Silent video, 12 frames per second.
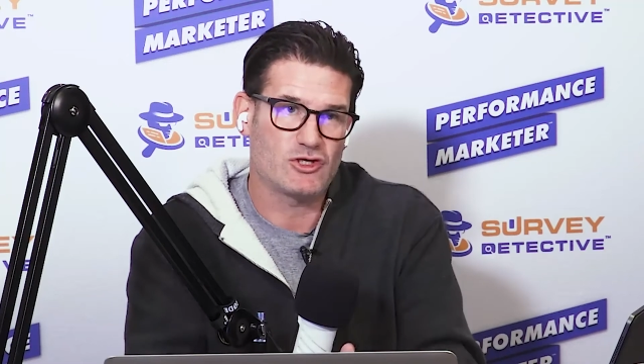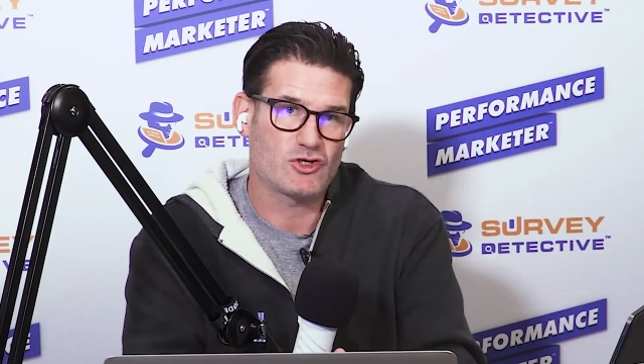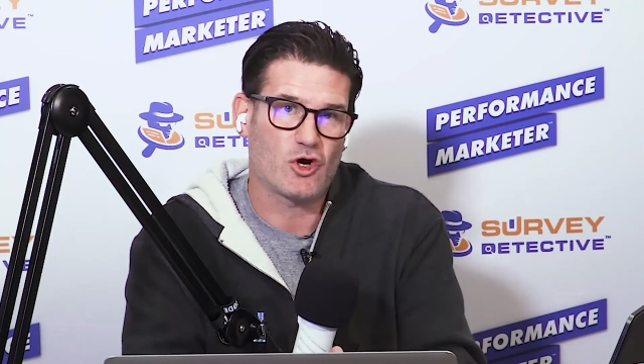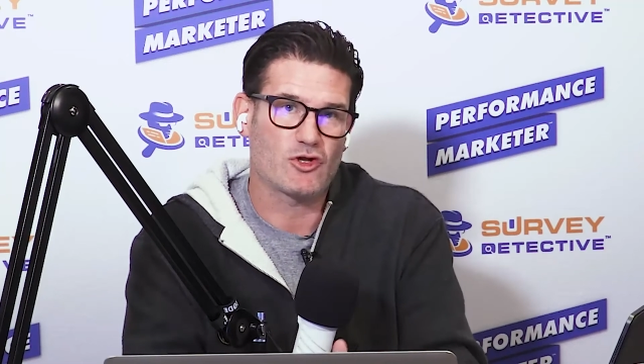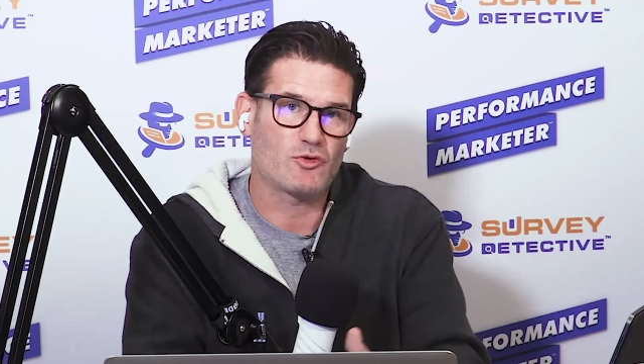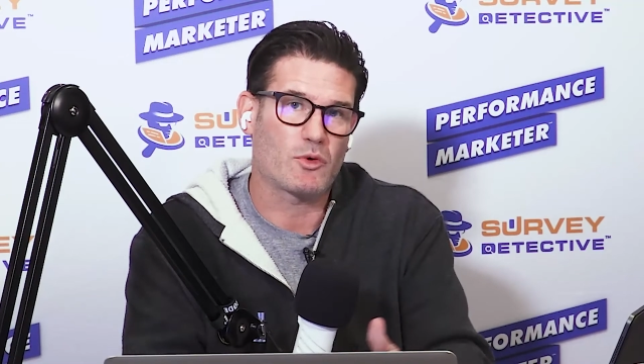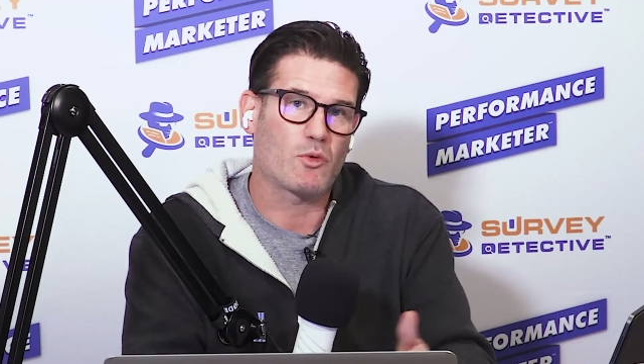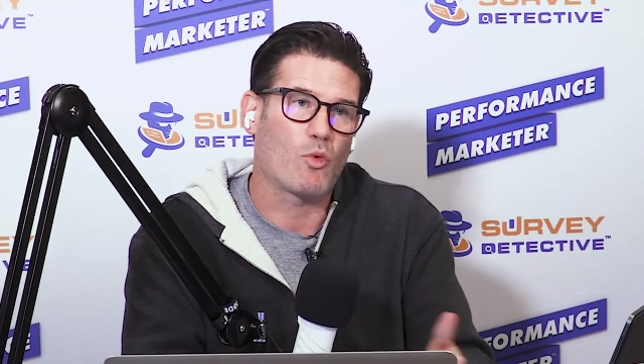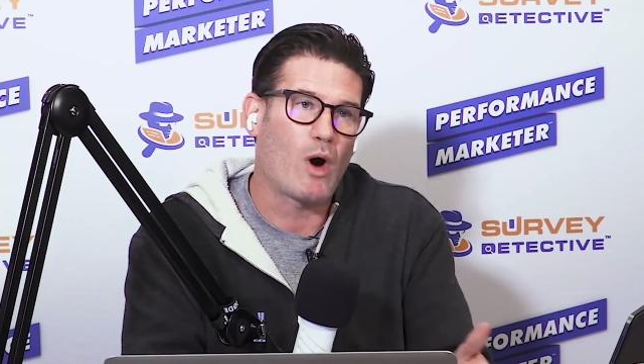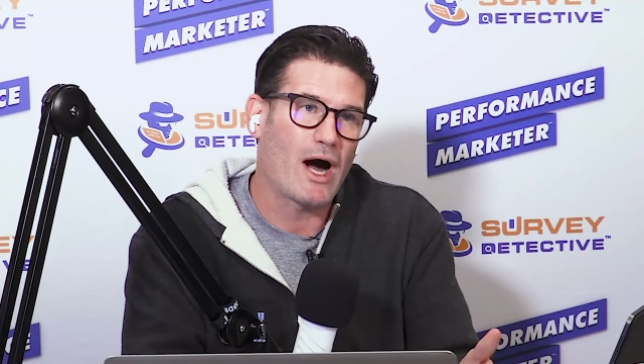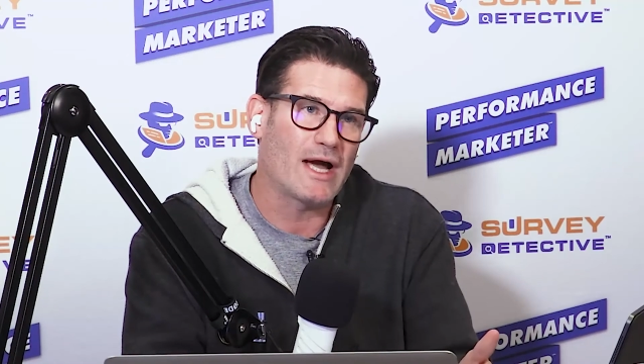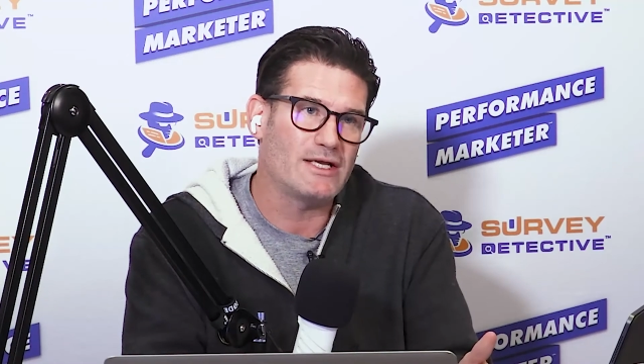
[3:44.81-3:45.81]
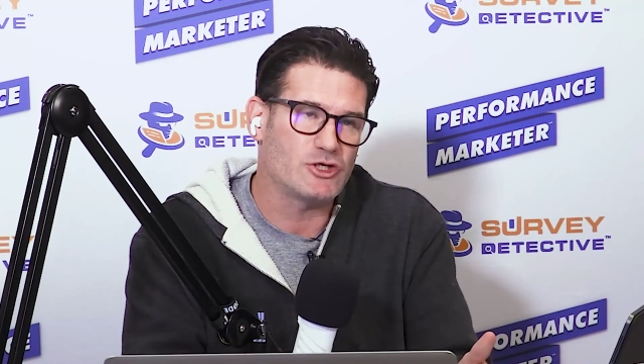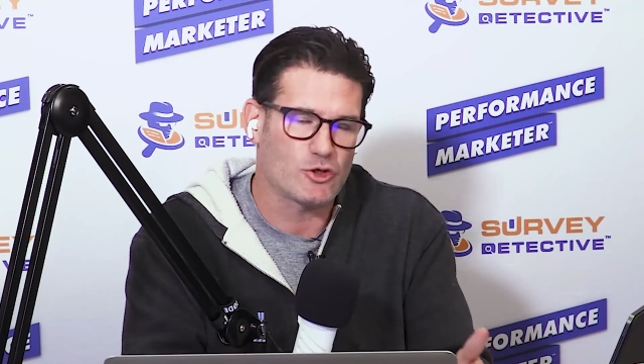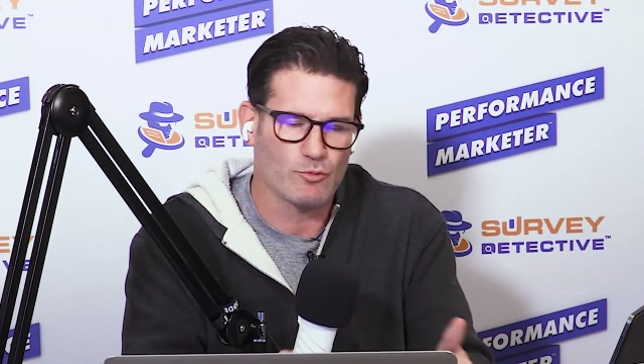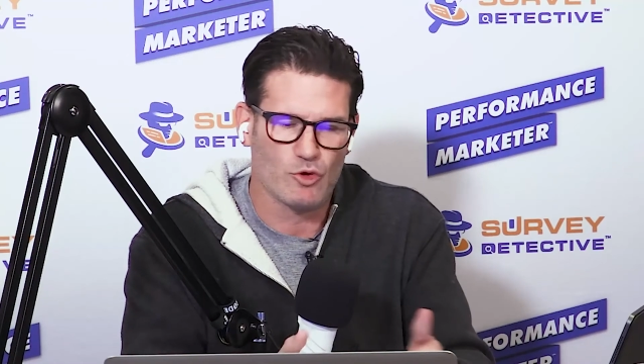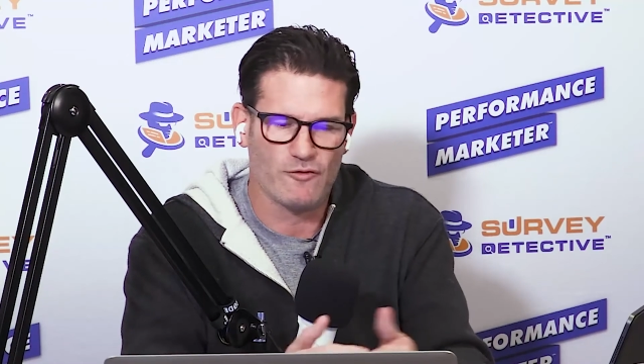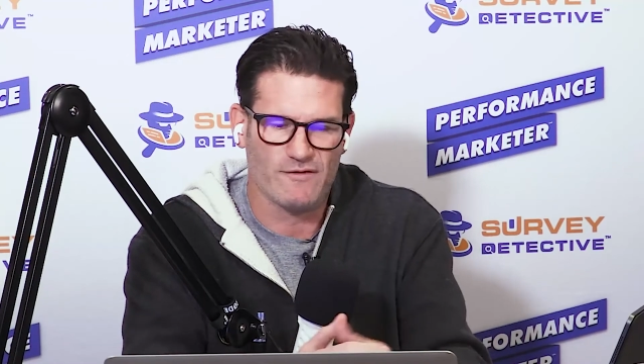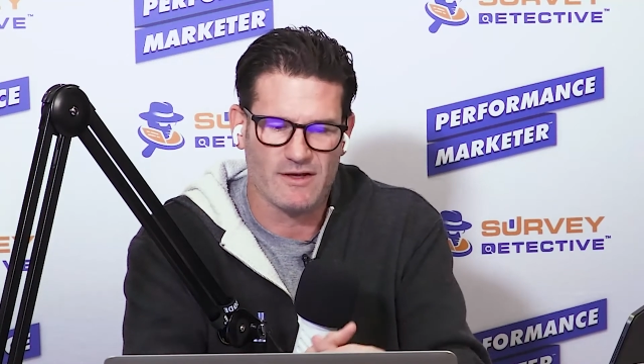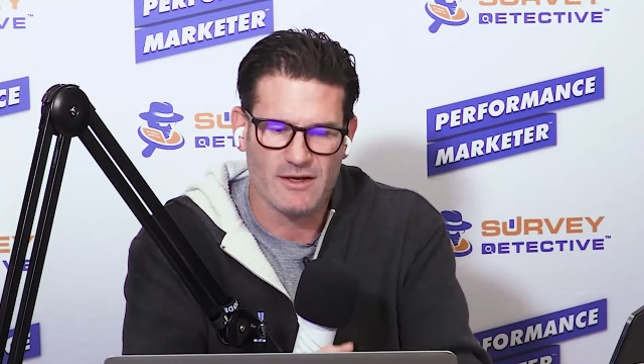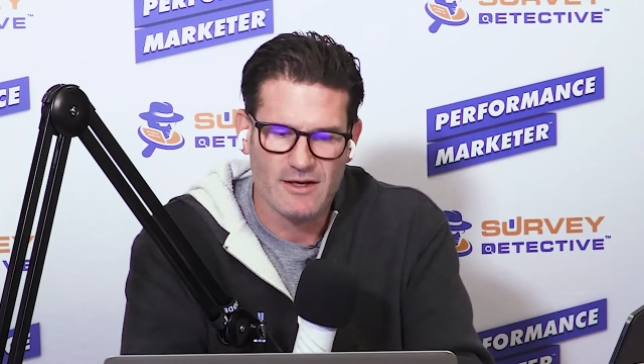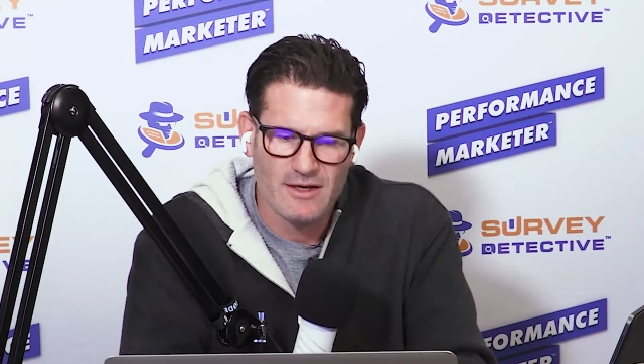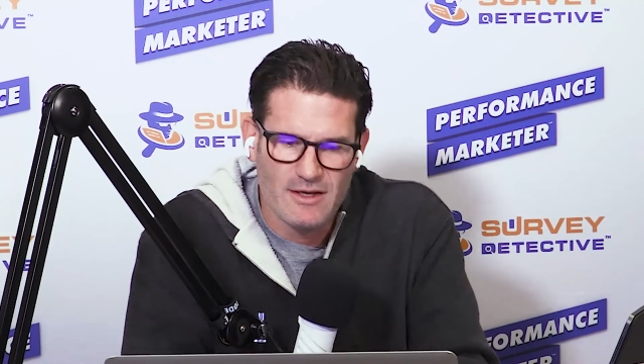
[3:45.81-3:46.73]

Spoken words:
You're starting to rewind your movie.